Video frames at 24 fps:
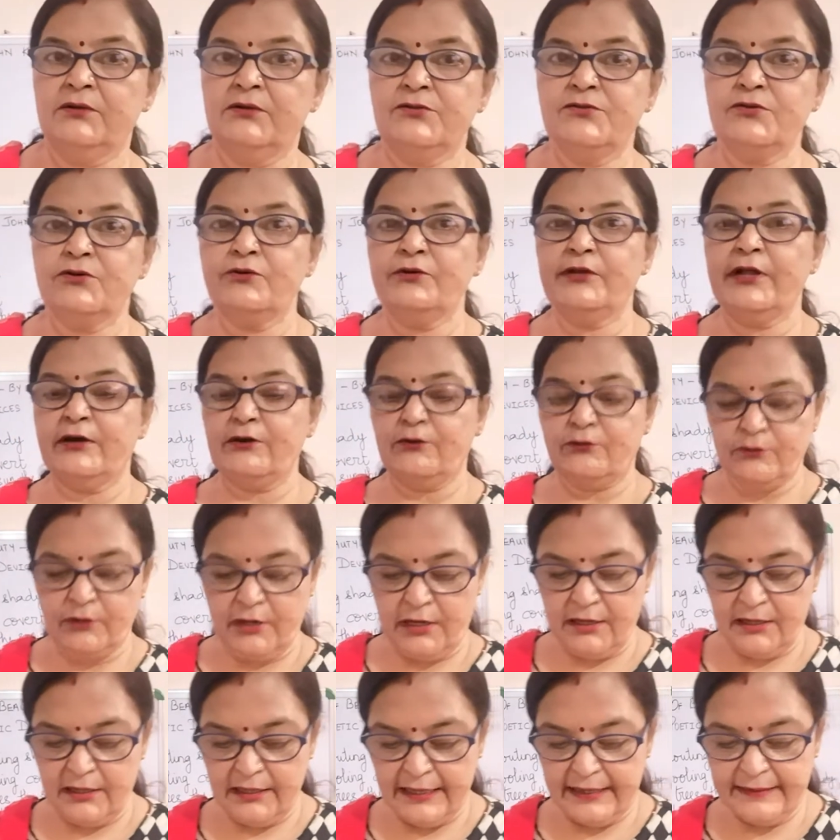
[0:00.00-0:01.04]
So now
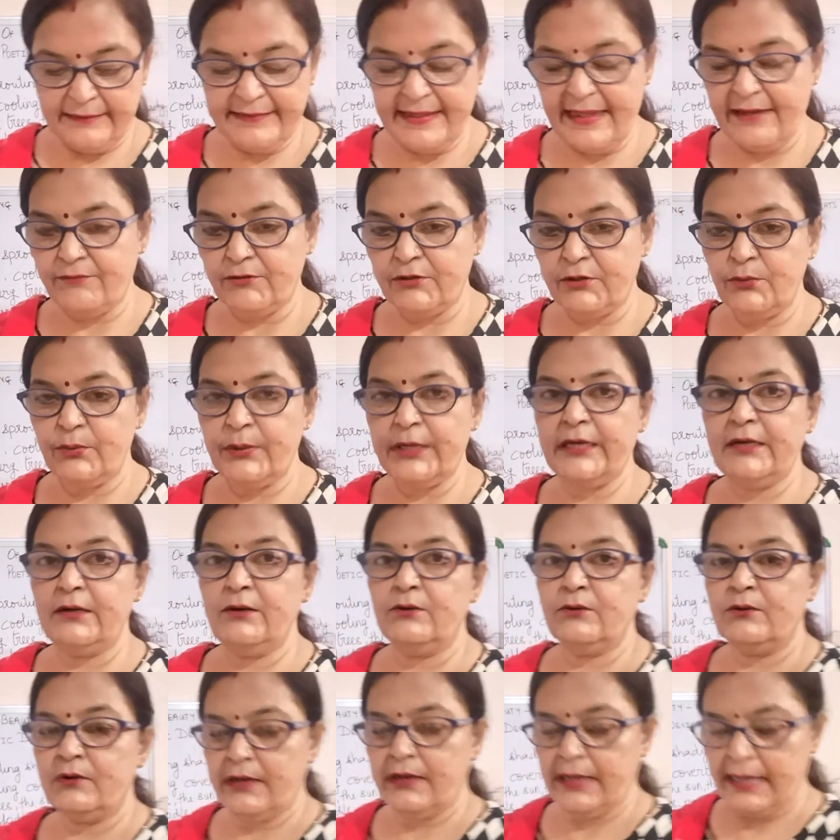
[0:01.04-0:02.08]
uh, let's have a quick
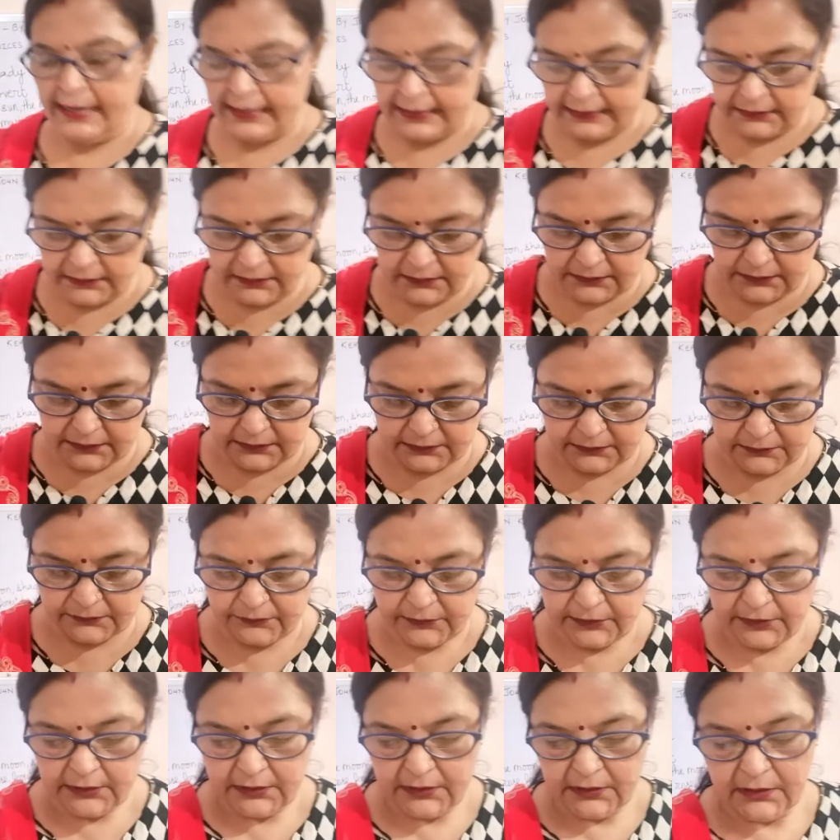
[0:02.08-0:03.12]
look at the
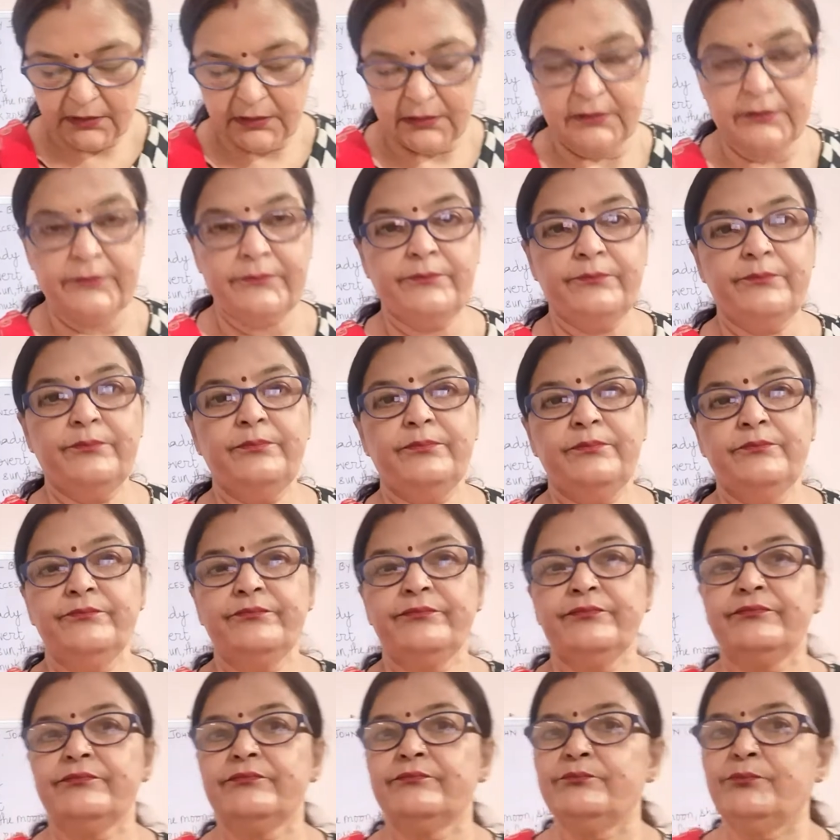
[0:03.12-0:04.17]
um,
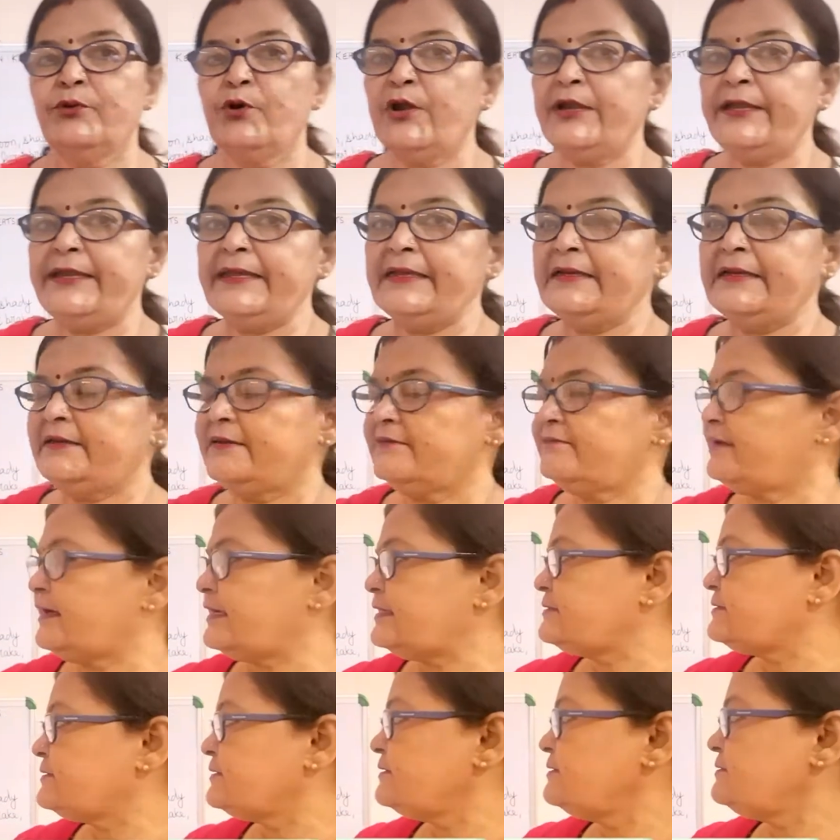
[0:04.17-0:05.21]
poetic
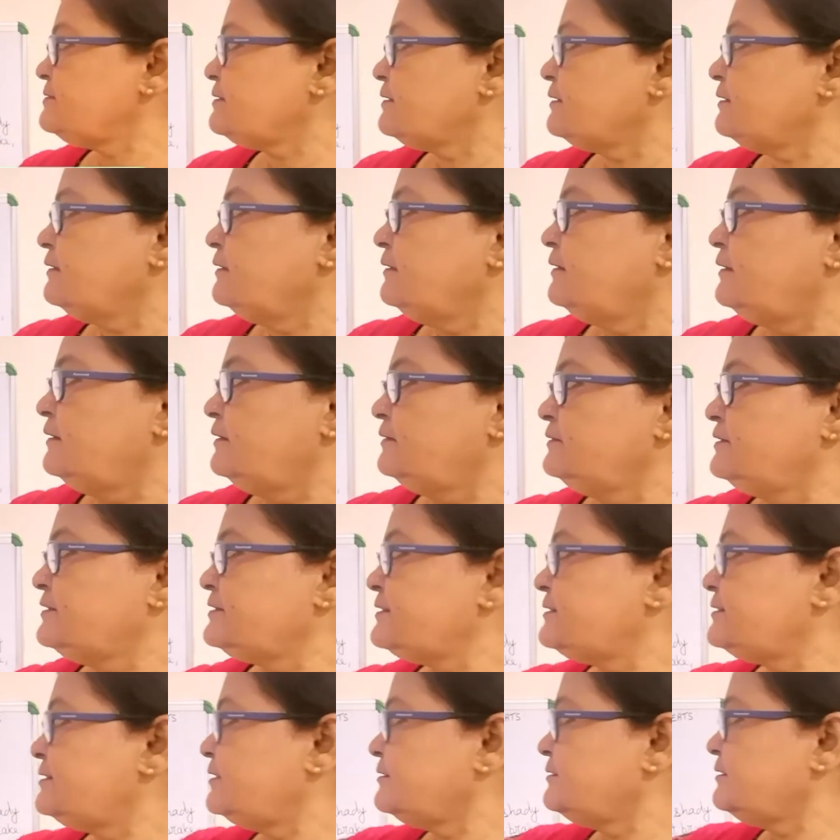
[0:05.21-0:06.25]
devices. This
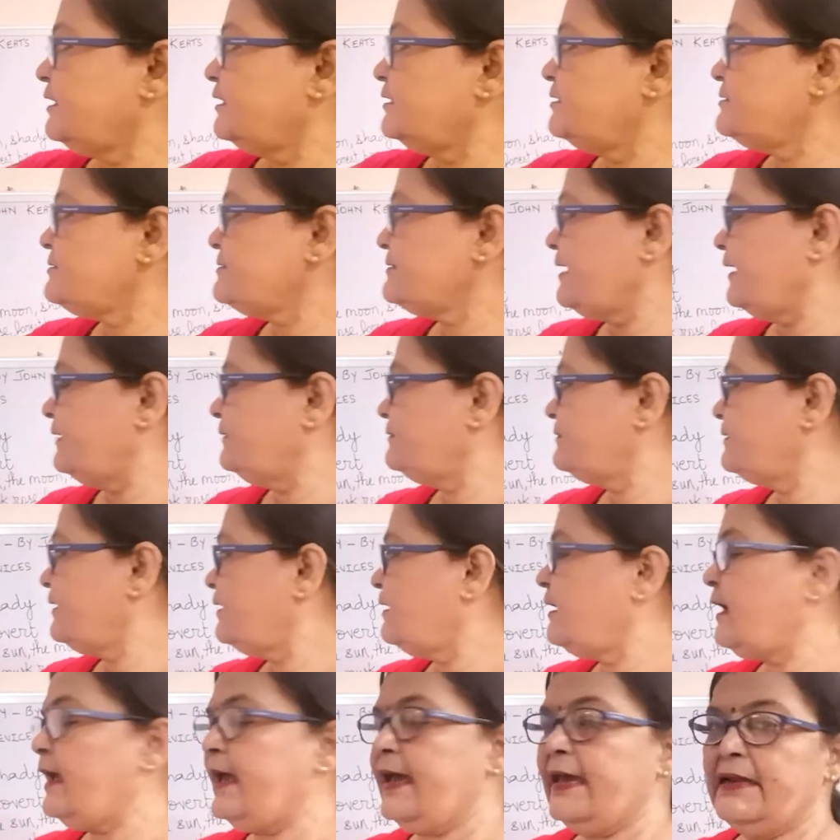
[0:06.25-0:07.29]
is the third
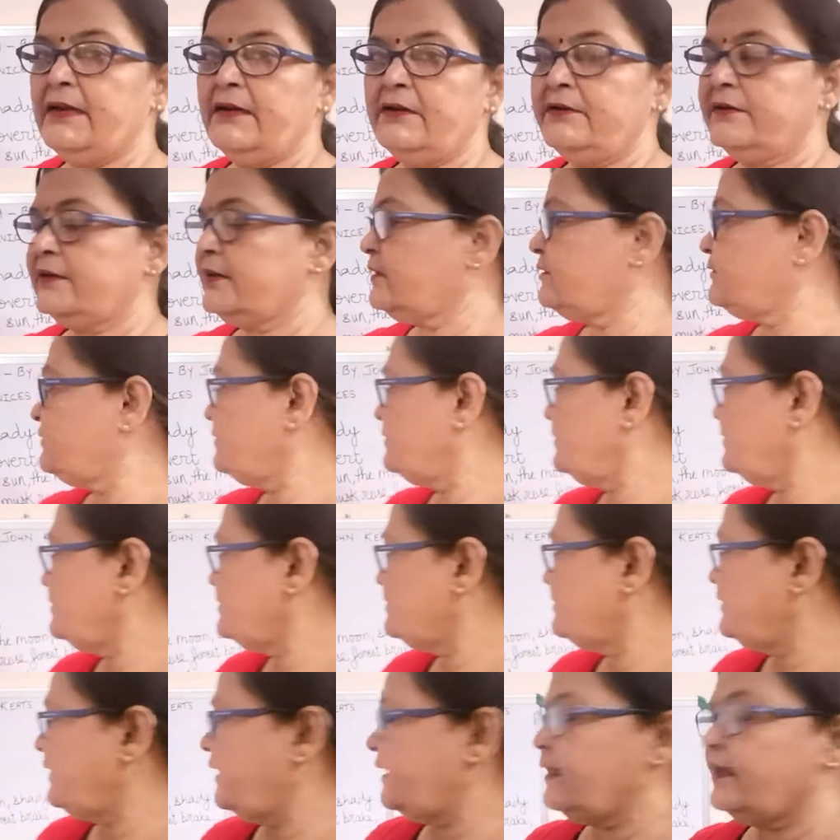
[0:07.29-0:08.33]
stanza. Alliteration
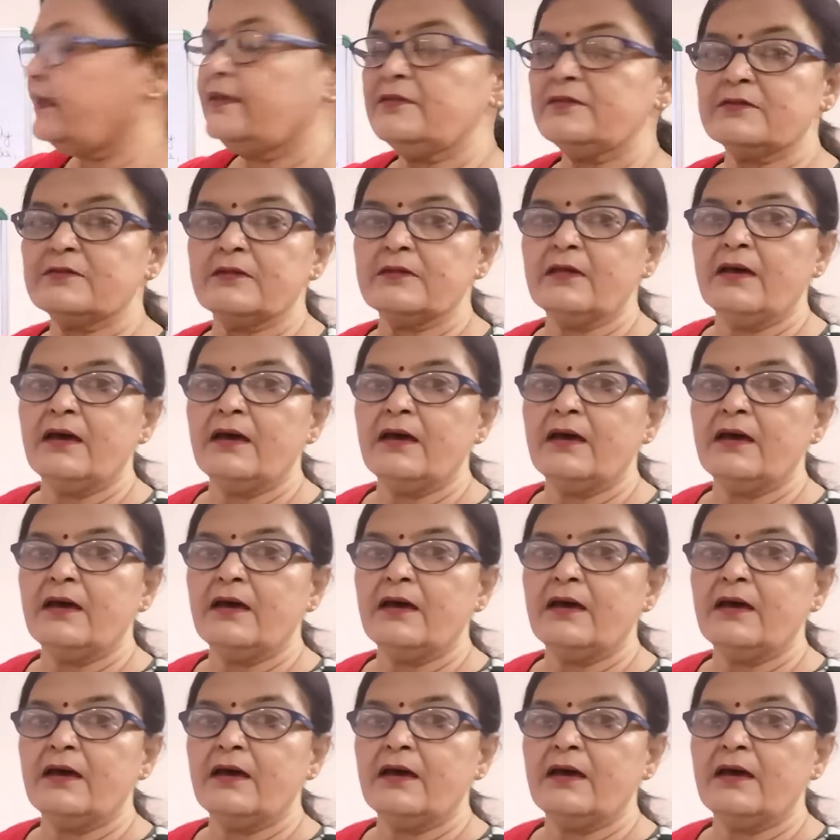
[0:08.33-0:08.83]
is there.